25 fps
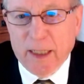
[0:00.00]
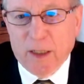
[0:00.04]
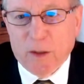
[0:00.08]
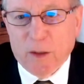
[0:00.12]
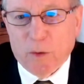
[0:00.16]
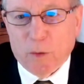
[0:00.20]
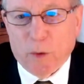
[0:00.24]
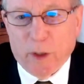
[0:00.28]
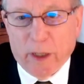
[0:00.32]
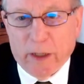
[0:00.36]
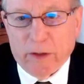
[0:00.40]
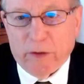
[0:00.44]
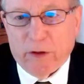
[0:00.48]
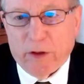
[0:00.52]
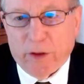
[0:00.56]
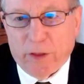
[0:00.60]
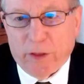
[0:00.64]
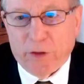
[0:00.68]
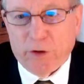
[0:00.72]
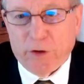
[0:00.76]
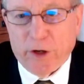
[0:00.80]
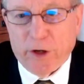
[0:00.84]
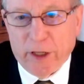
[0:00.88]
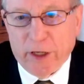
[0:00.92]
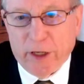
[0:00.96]
when the
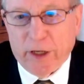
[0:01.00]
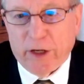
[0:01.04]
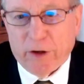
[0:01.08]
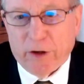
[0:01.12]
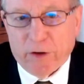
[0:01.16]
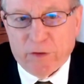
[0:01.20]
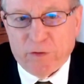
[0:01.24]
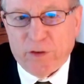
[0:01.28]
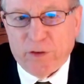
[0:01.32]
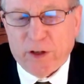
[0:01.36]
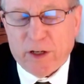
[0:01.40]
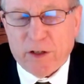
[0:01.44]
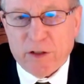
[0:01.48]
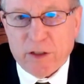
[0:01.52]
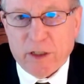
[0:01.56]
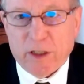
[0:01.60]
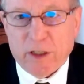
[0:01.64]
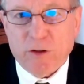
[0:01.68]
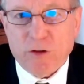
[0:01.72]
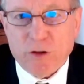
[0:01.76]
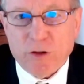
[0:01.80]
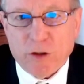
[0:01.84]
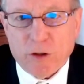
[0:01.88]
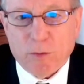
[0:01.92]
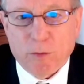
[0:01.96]
30 year fixed
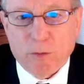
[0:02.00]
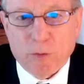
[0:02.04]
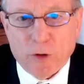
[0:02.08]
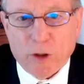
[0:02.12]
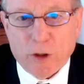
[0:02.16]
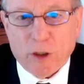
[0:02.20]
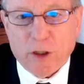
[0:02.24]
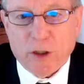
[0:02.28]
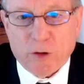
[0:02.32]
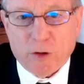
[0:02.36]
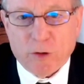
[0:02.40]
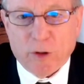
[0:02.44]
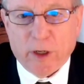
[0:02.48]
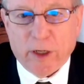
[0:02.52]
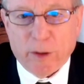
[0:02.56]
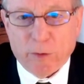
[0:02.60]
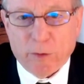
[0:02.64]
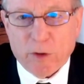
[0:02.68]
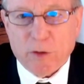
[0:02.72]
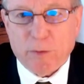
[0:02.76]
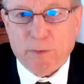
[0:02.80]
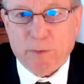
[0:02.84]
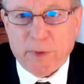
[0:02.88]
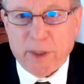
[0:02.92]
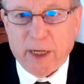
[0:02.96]
interest mortgage rate
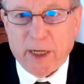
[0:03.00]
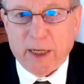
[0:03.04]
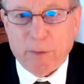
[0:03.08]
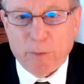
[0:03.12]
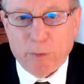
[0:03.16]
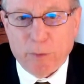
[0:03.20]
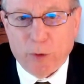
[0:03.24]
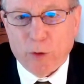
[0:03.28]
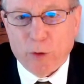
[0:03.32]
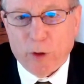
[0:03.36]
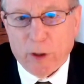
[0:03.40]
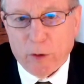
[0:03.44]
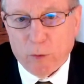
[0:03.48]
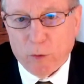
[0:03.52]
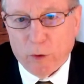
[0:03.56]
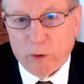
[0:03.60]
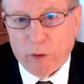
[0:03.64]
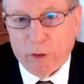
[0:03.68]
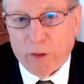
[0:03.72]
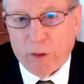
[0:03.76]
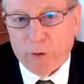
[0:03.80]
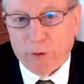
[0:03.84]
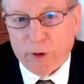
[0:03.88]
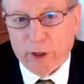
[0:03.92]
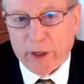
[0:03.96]
was
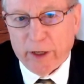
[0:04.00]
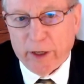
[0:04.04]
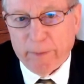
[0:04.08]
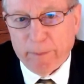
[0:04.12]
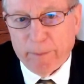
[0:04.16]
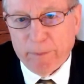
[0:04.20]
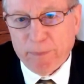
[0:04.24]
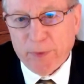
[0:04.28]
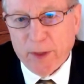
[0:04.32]
10.13.